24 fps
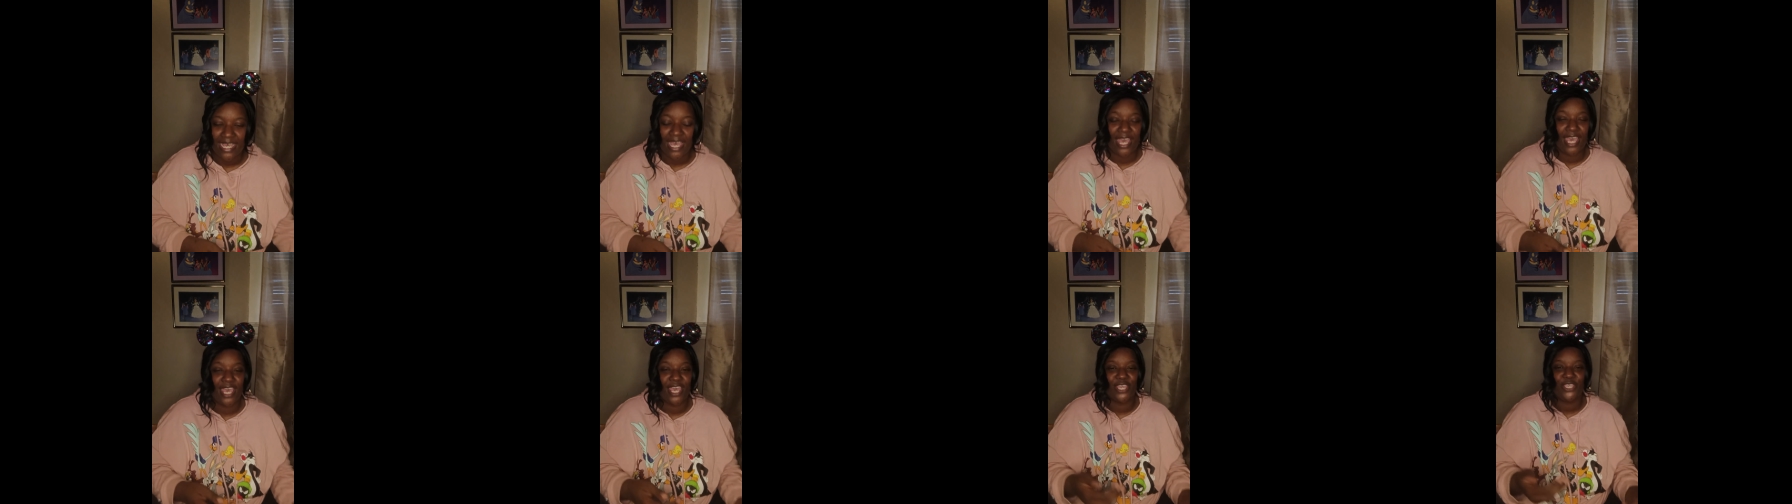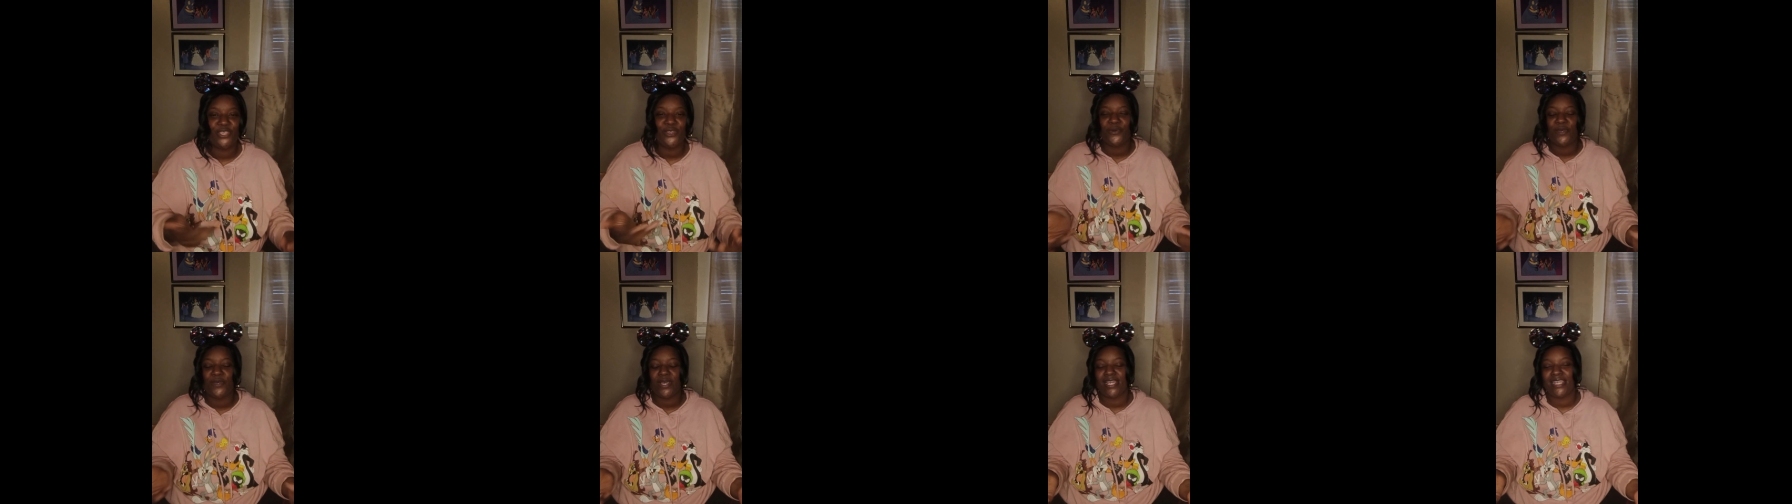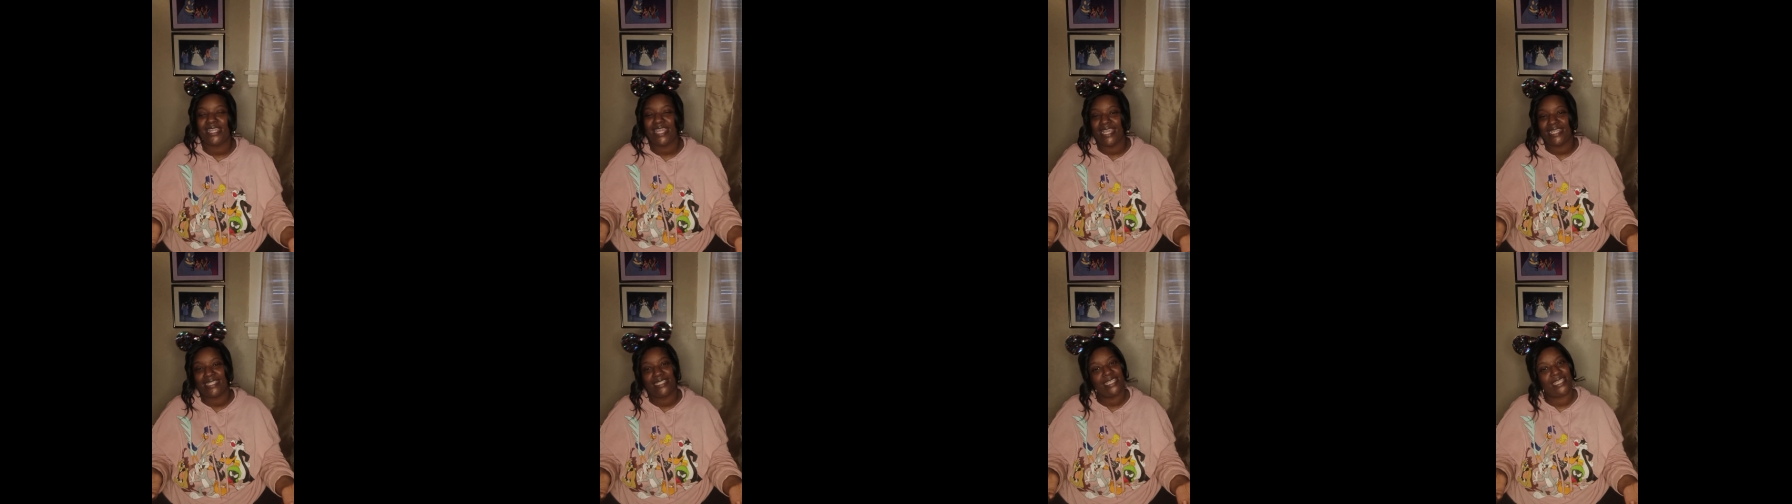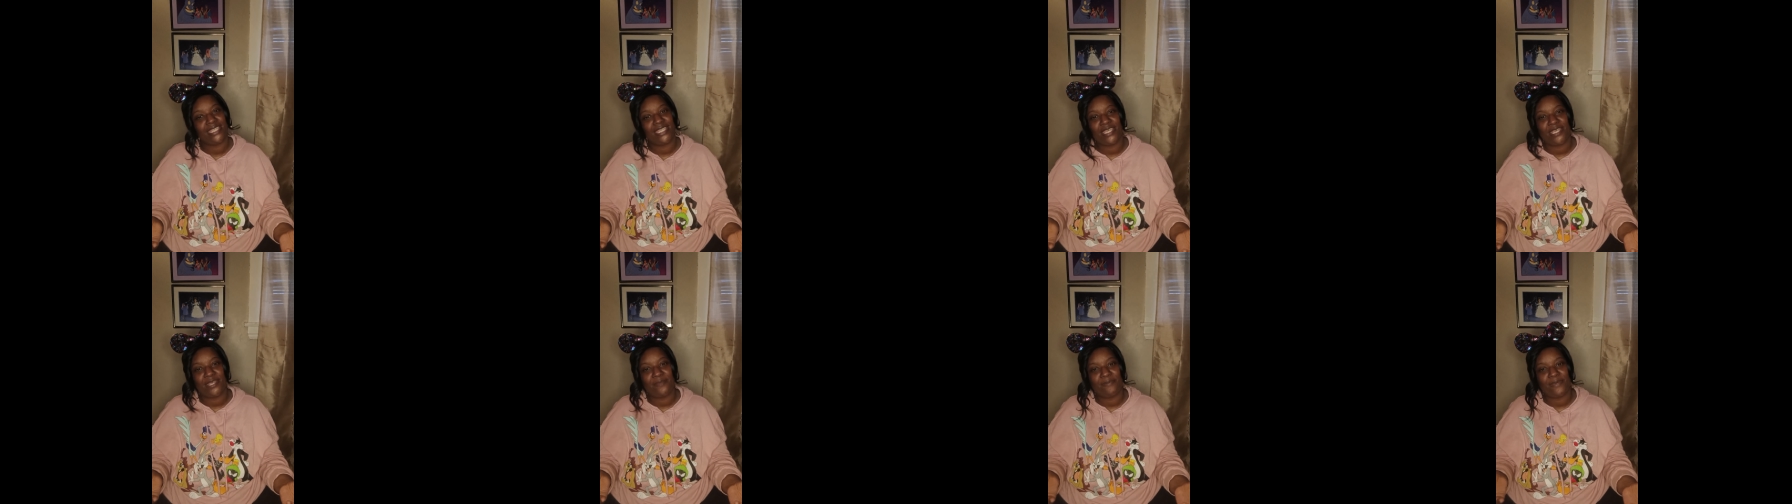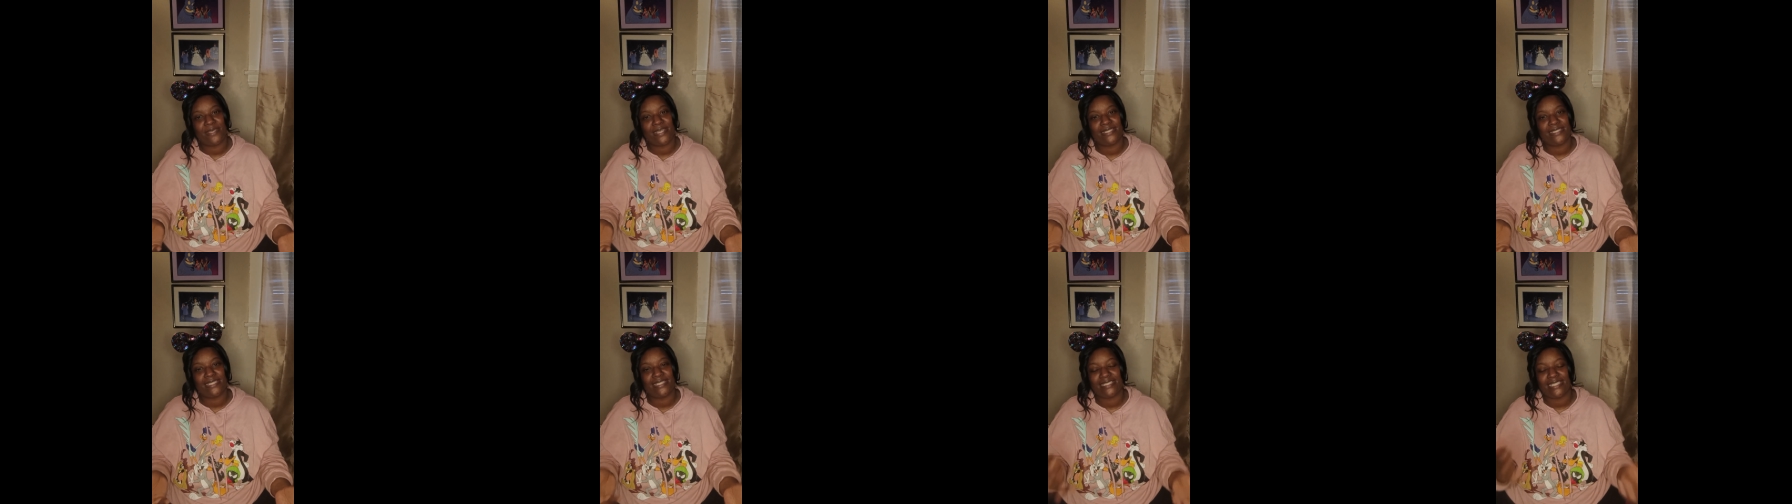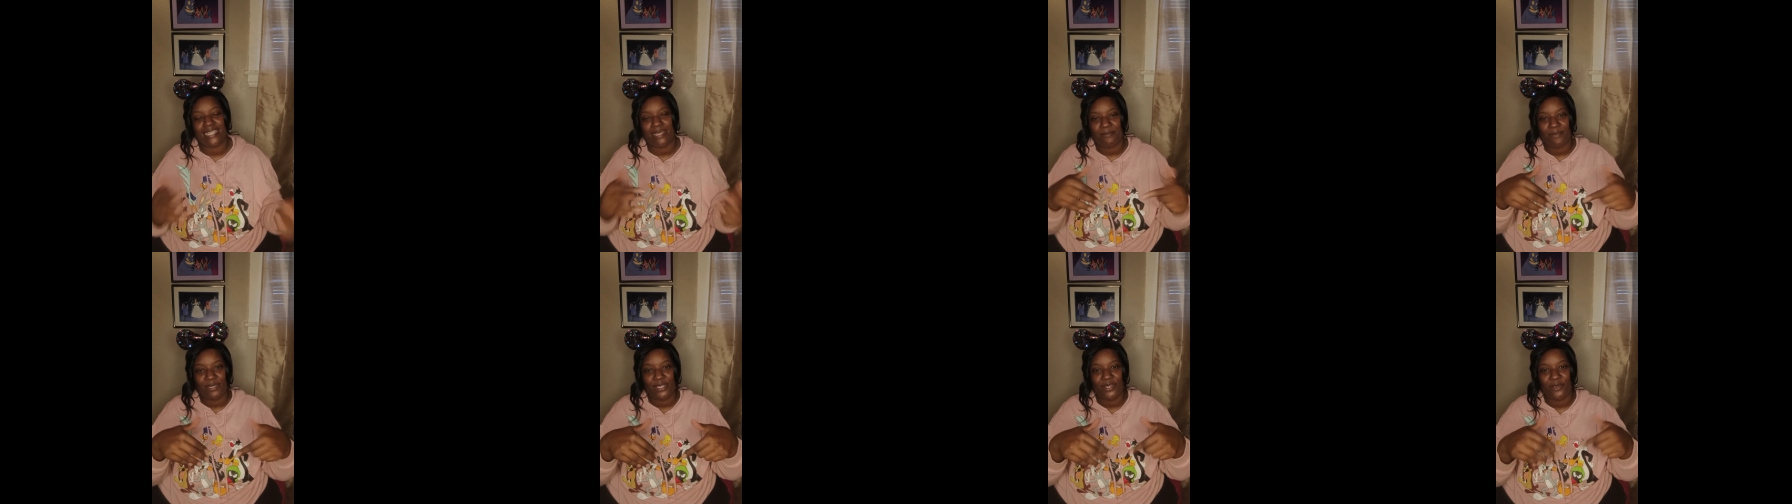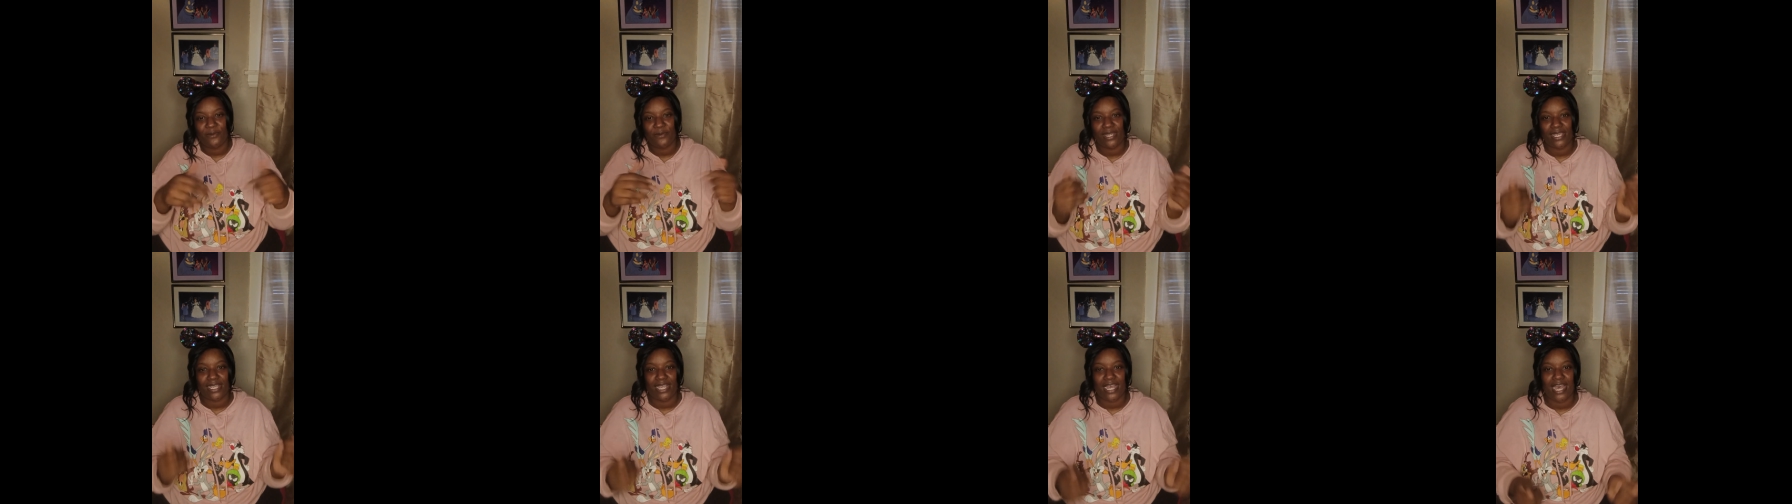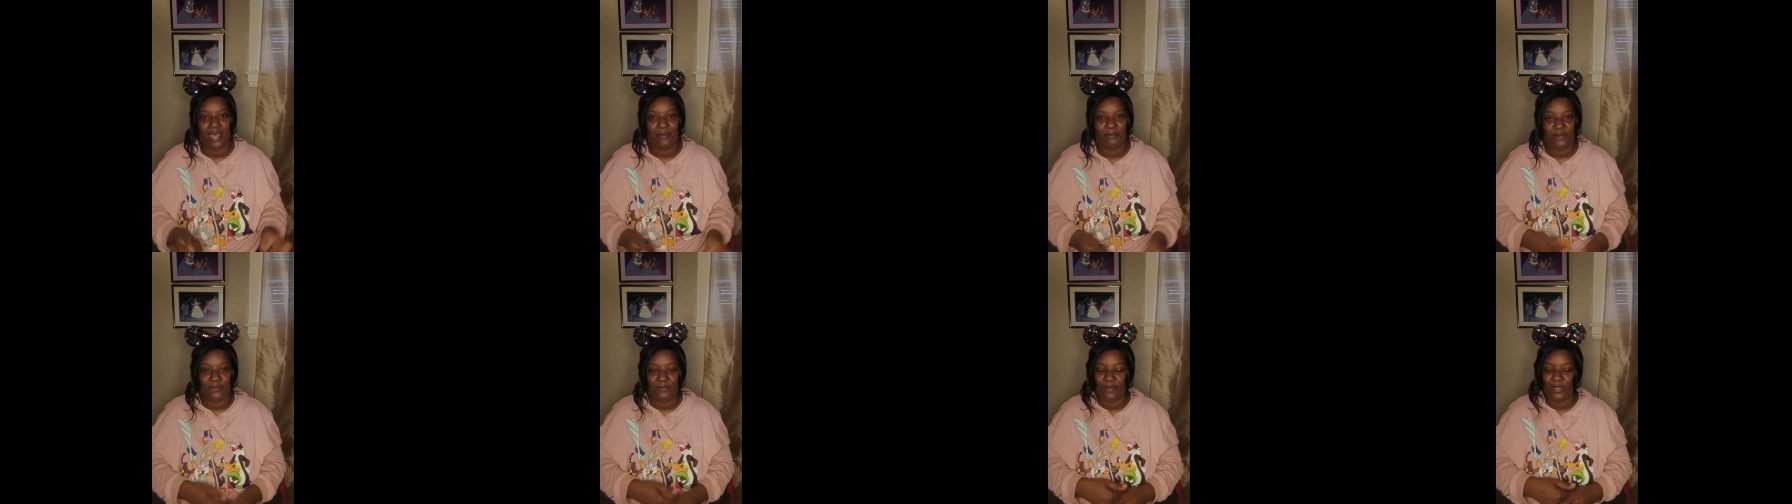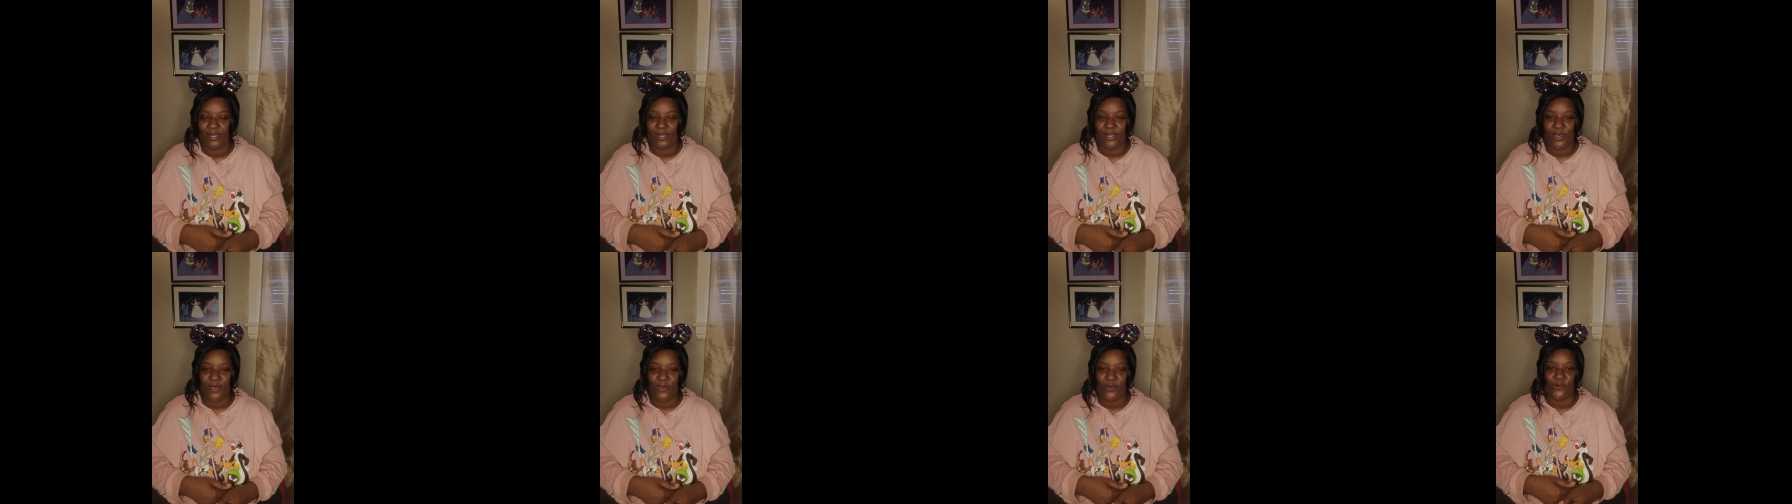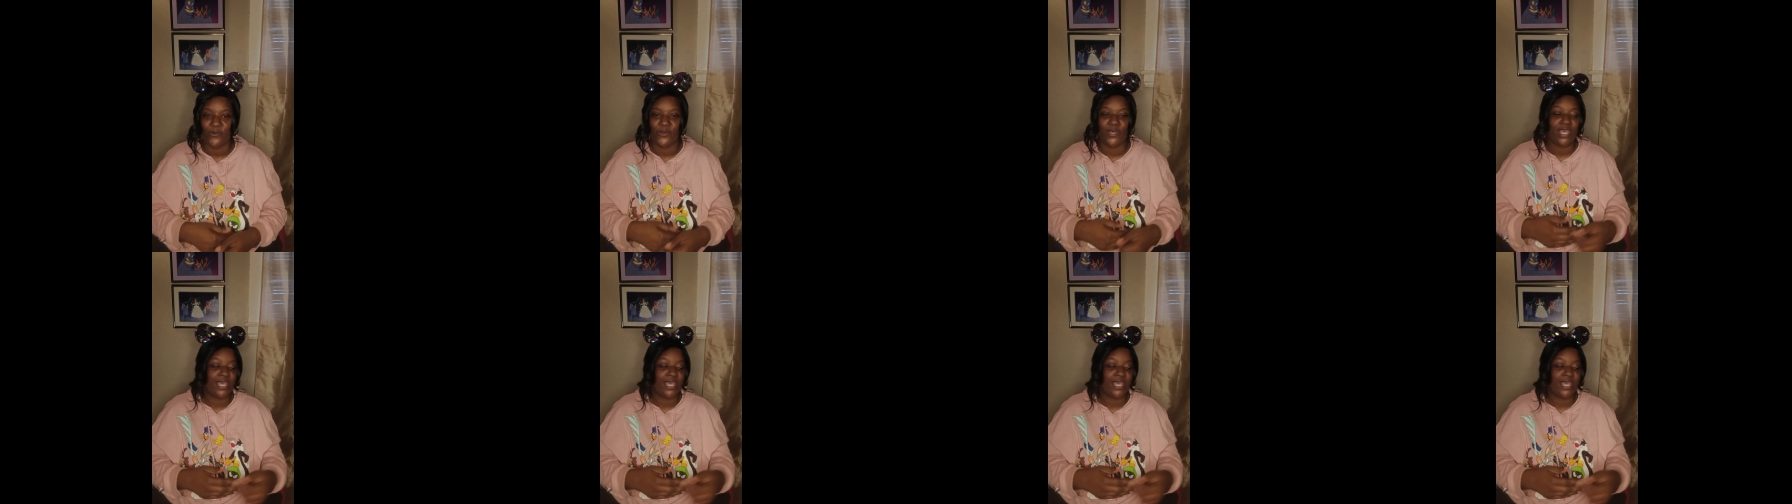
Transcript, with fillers: and you collect any of the pieces, let me know in the comment below